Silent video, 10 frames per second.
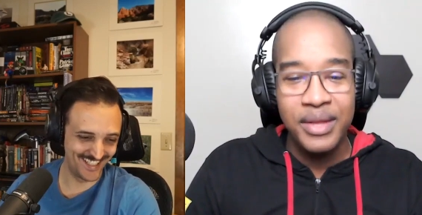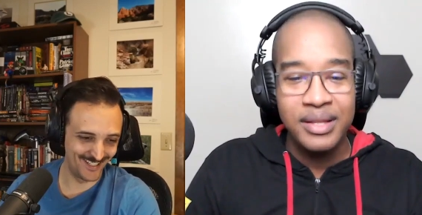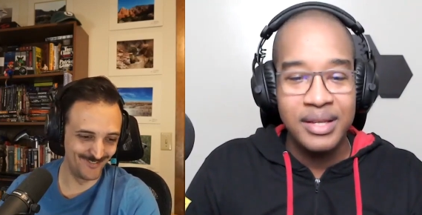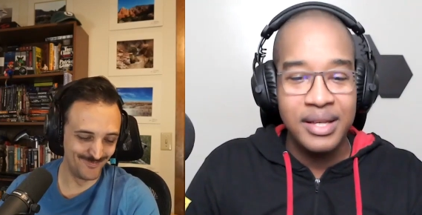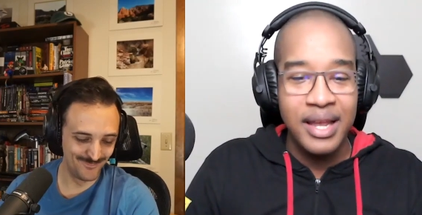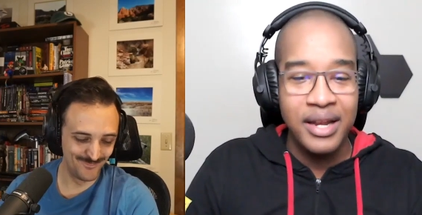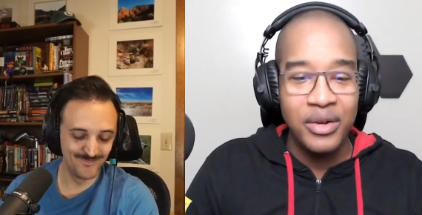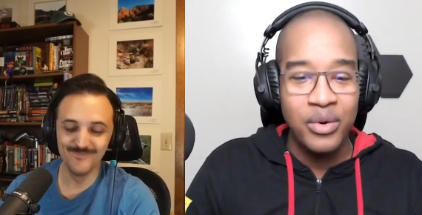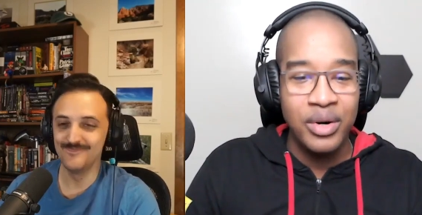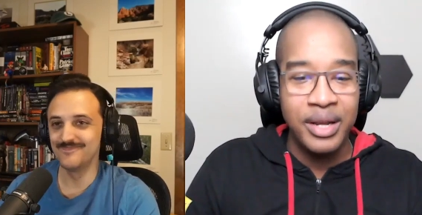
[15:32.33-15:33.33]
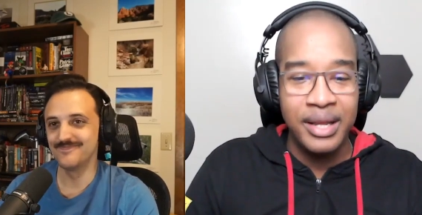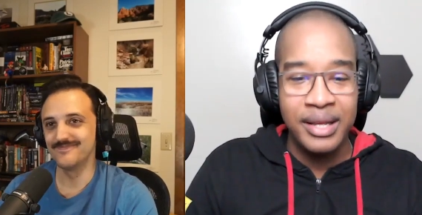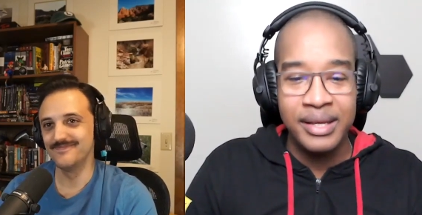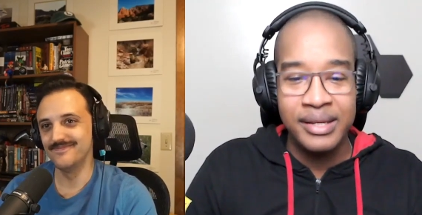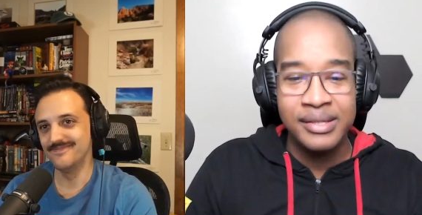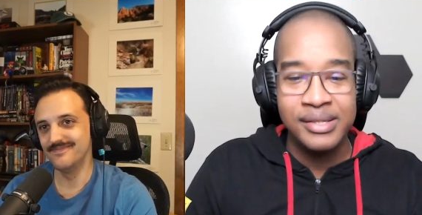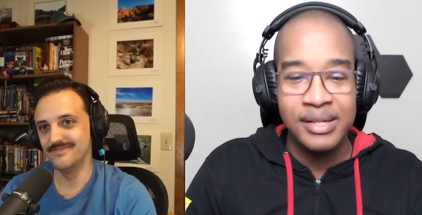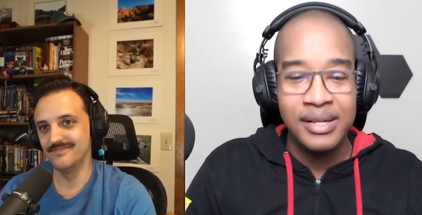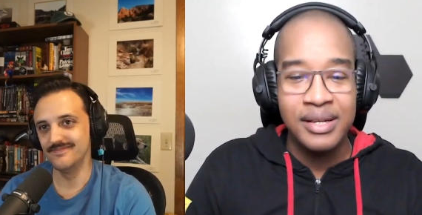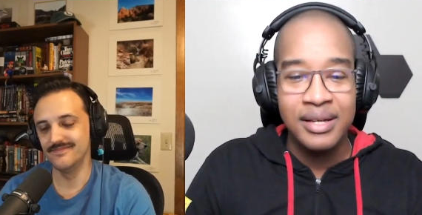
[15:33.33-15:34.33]
Speaker 1: yeah. think the category
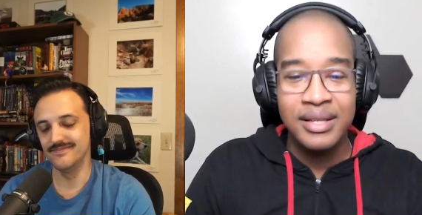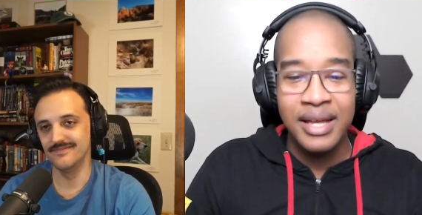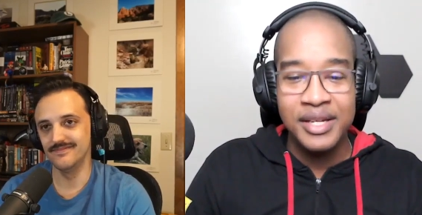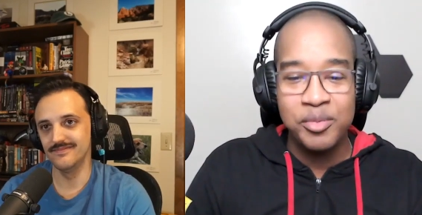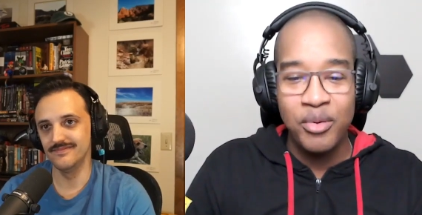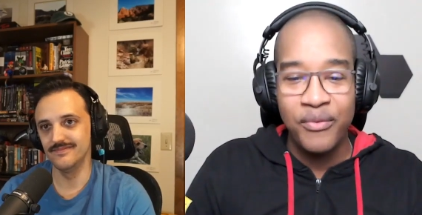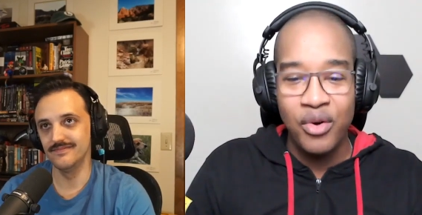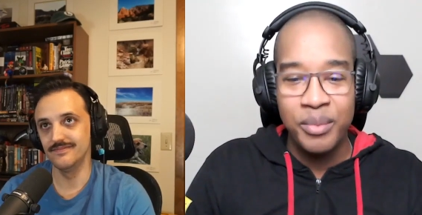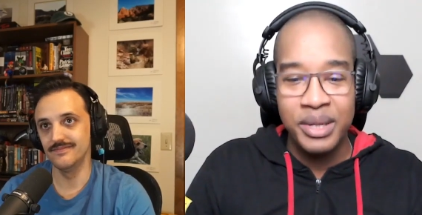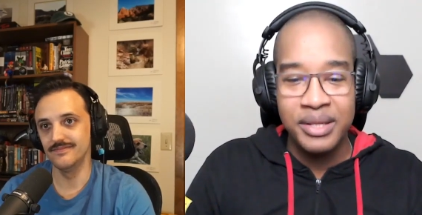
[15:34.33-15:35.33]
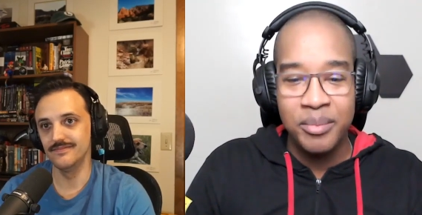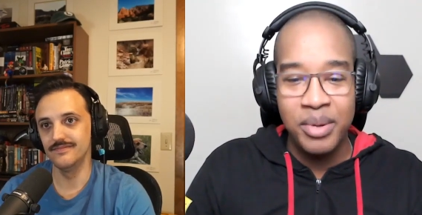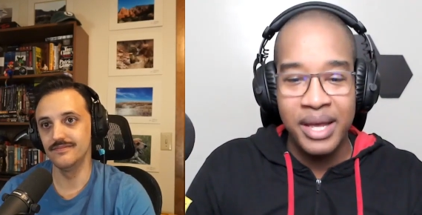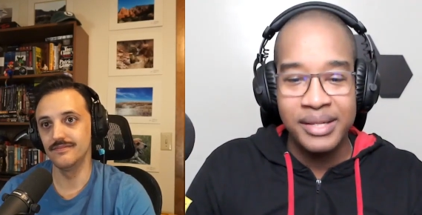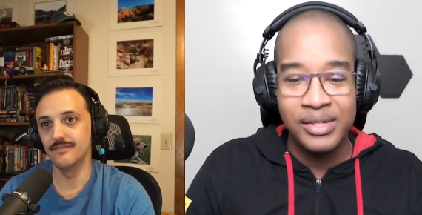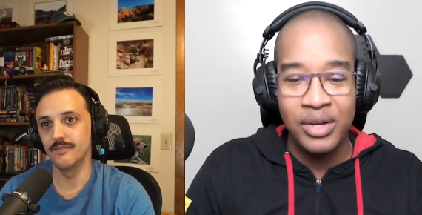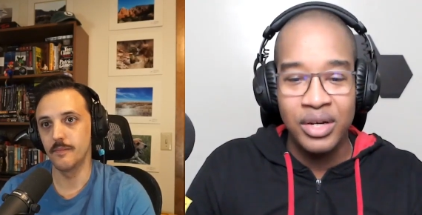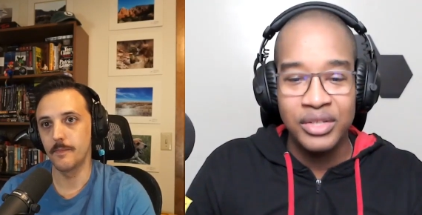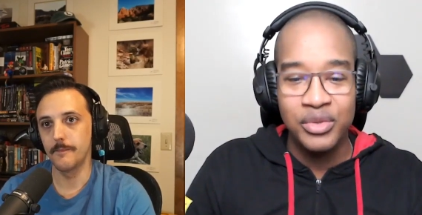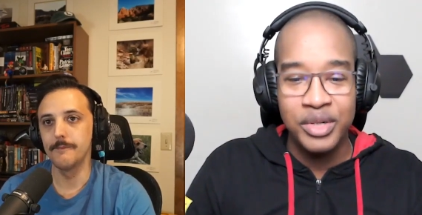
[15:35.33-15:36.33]
is that is performing the best
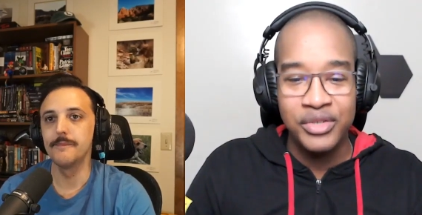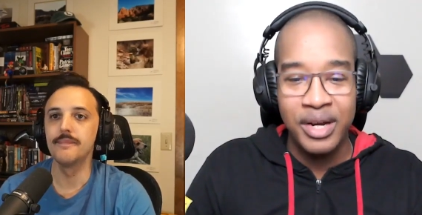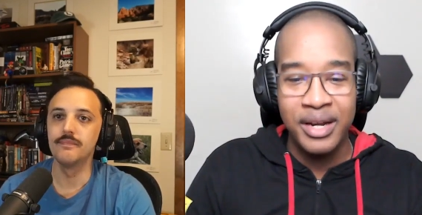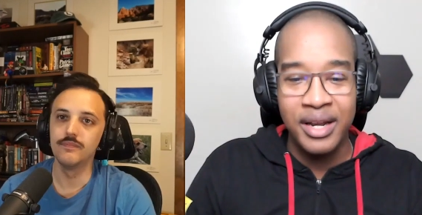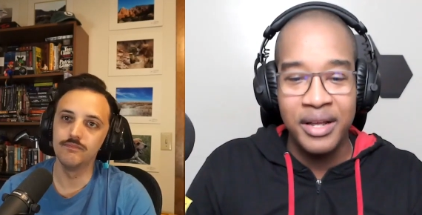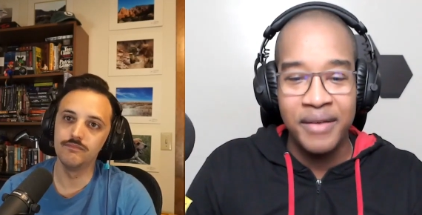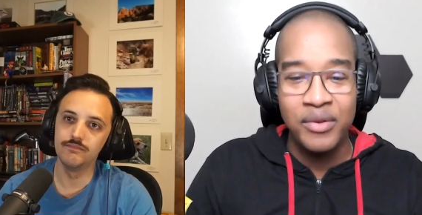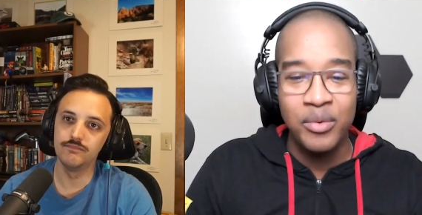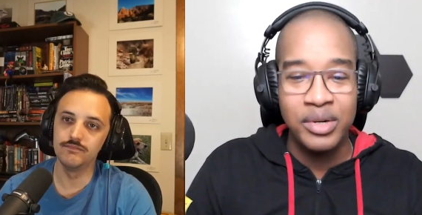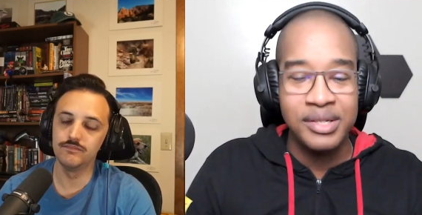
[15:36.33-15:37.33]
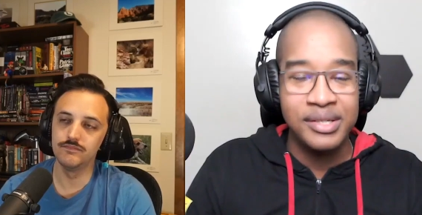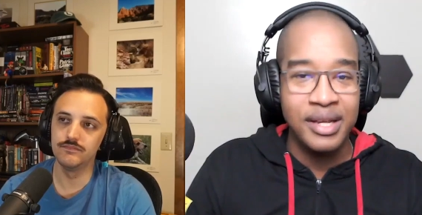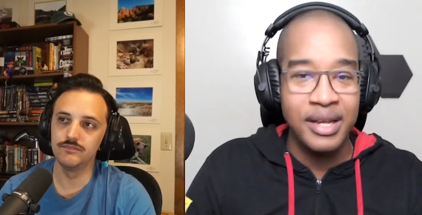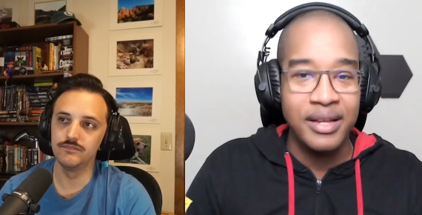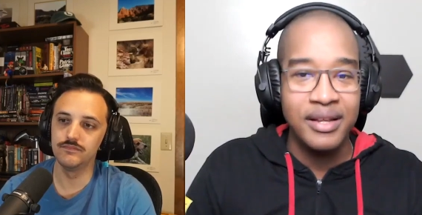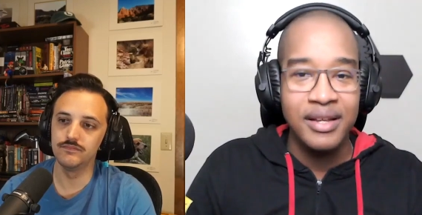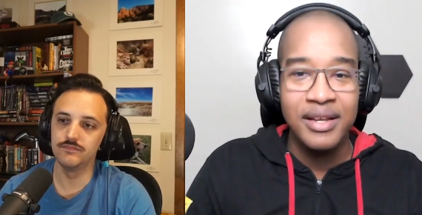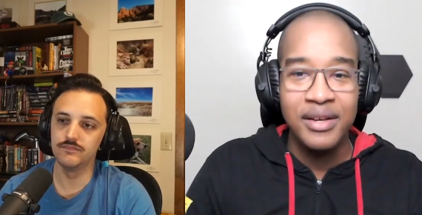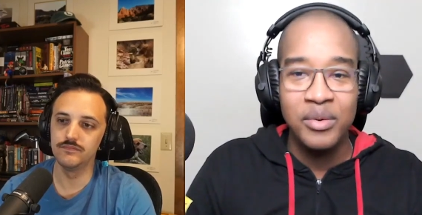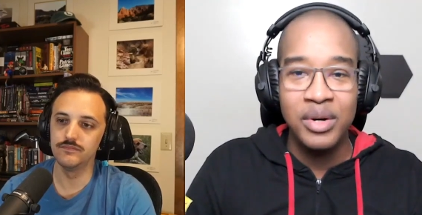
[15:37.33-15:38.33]
on Twitch right now? If you were to say,
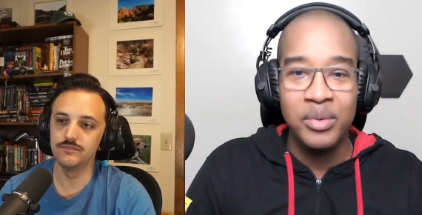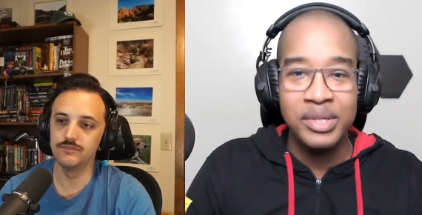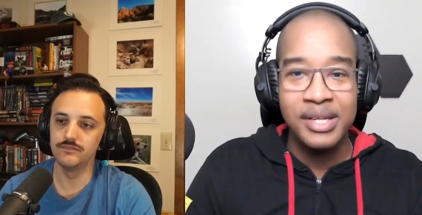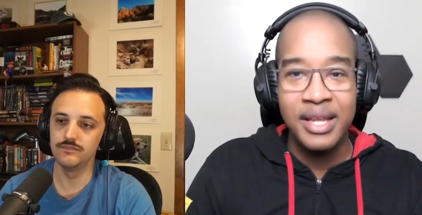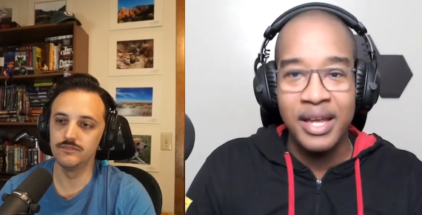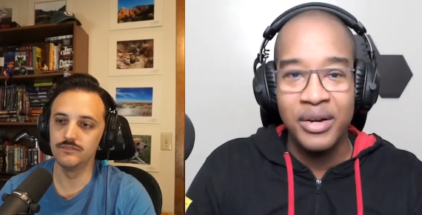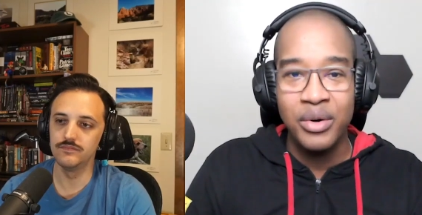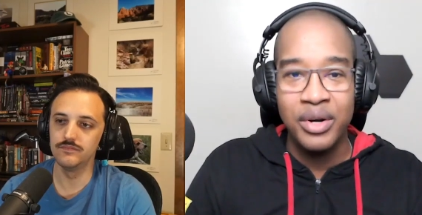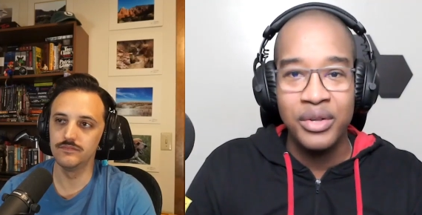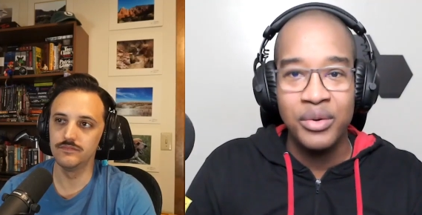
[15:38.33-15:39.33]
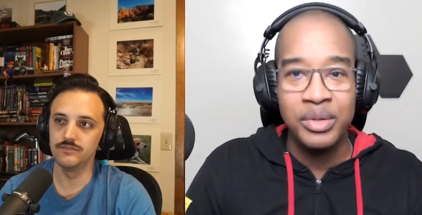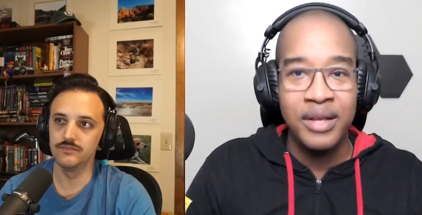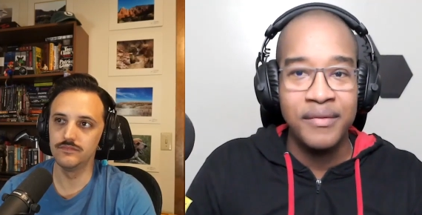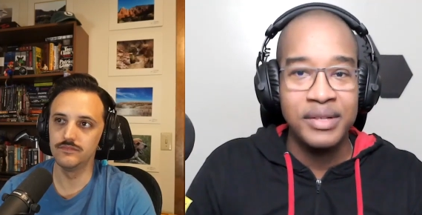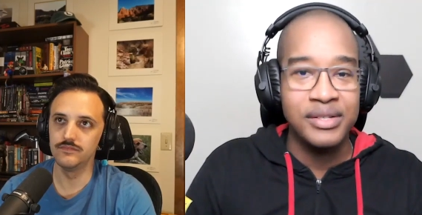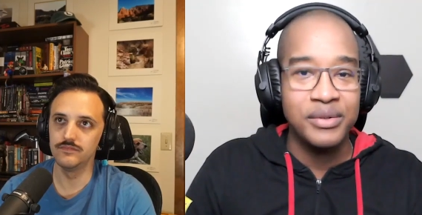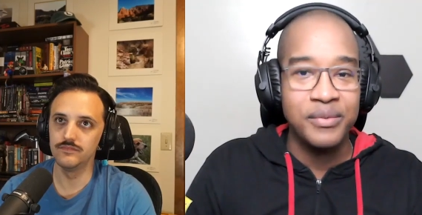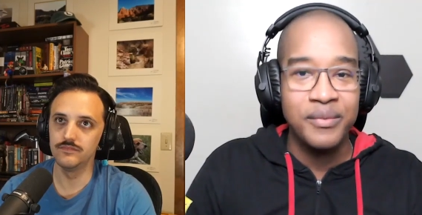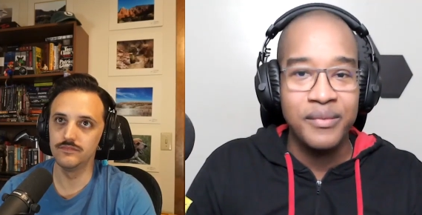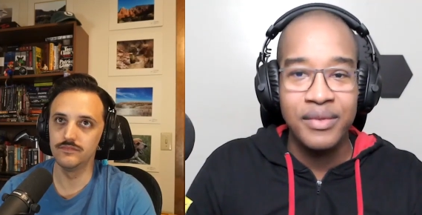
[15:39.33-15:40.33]
what what's the category you would give it to?
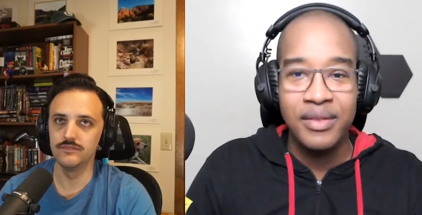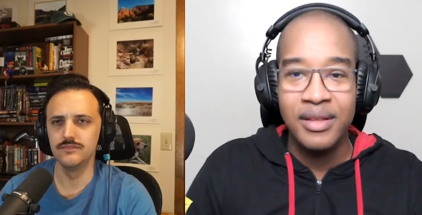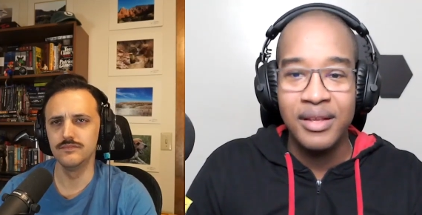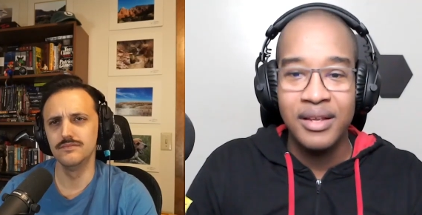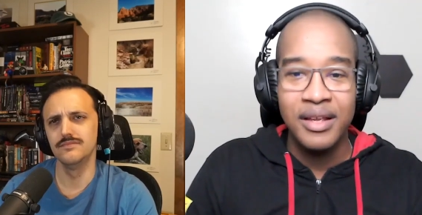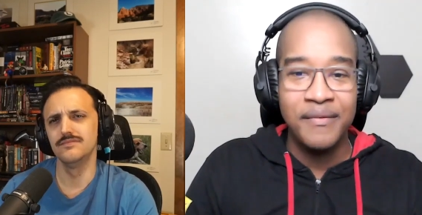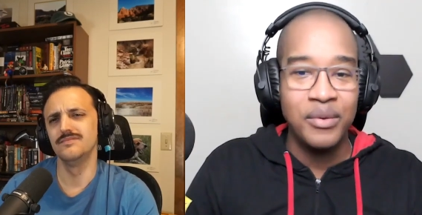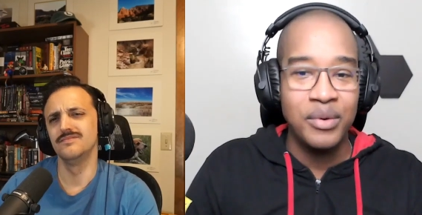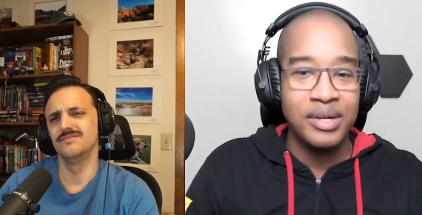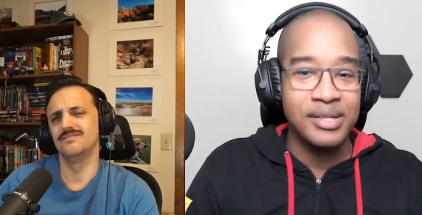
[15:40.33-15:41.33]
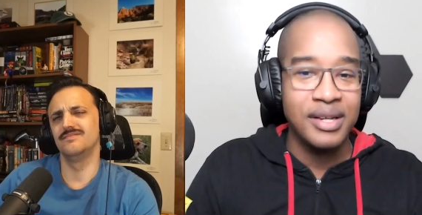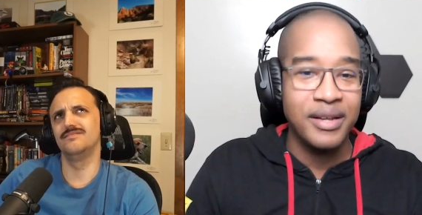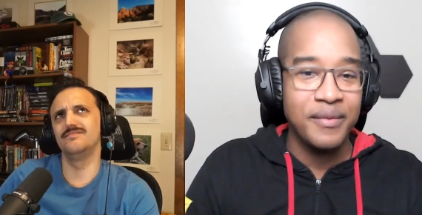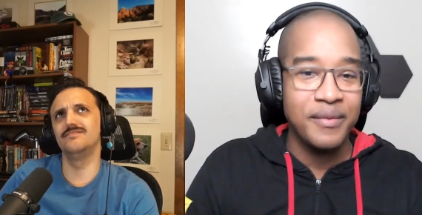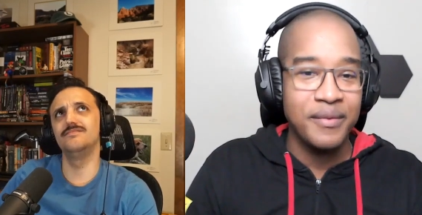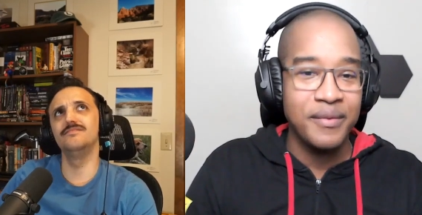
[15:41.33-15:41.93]
If you were to say,